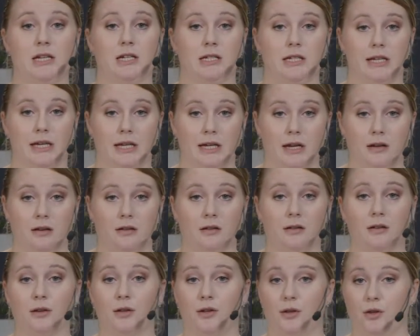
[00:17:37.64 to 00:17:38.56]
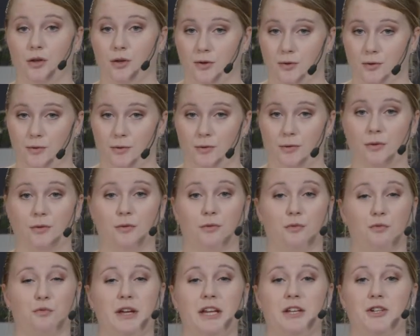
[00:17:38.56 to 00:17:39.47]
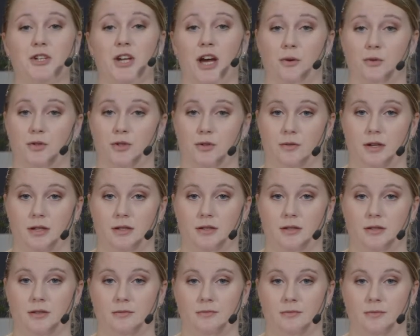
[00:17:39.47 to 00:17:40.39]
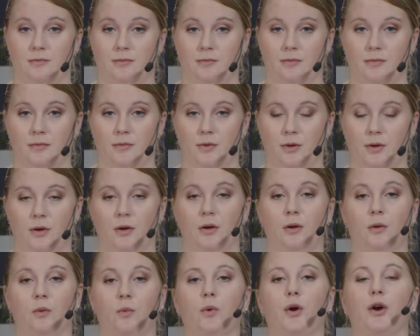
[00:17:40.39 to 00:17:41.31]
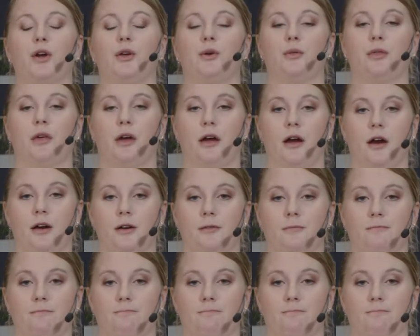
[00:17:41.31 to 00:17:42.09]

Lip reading: Did you reach out to us? Were you there?